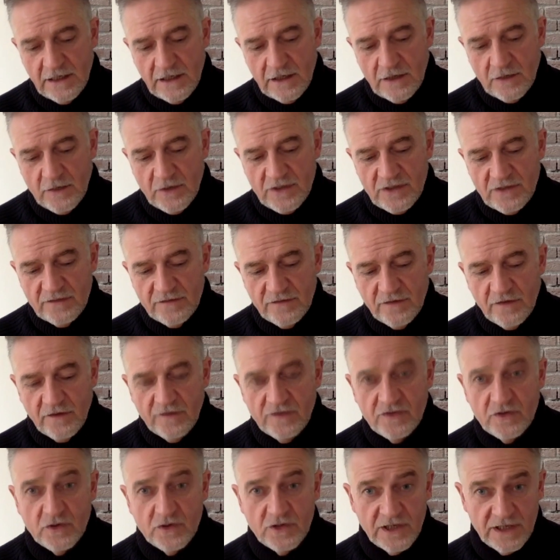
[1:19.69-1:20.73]
which involve
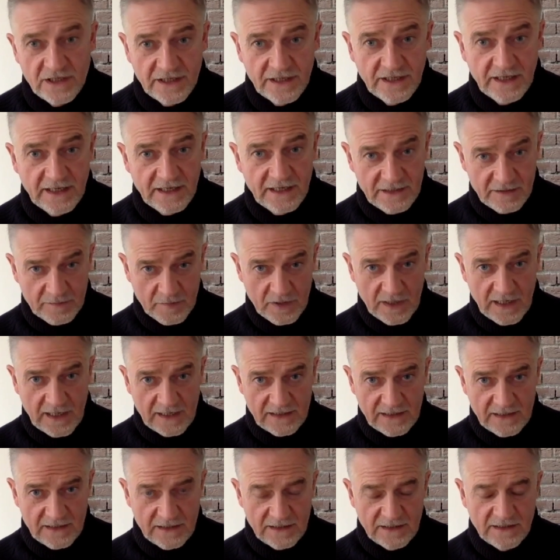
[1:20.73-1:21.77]
socially engaged
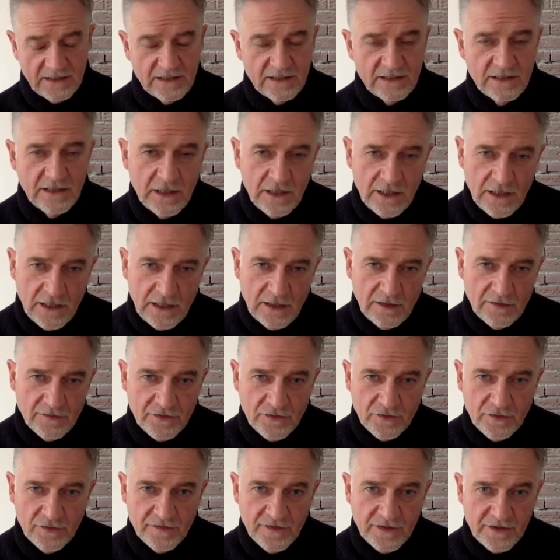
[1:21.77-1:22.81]
practices
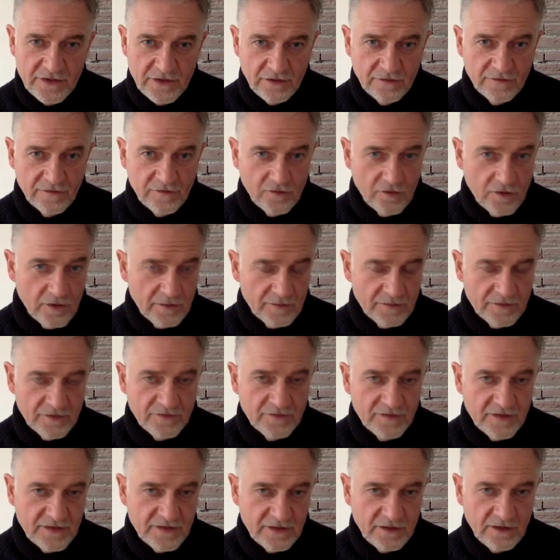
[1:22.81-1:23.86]
through visual form, through
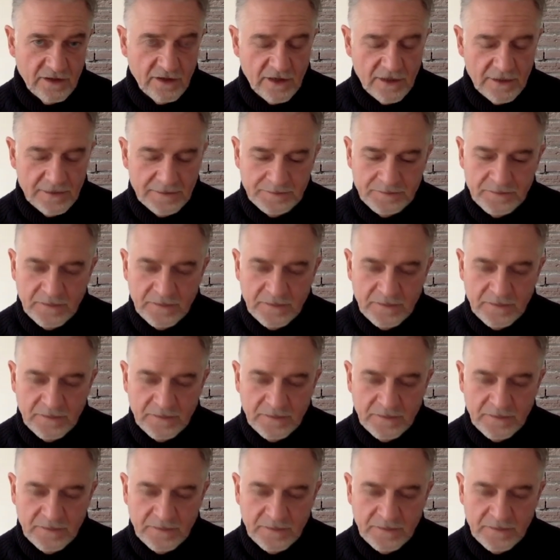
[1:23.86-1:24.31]
visual art.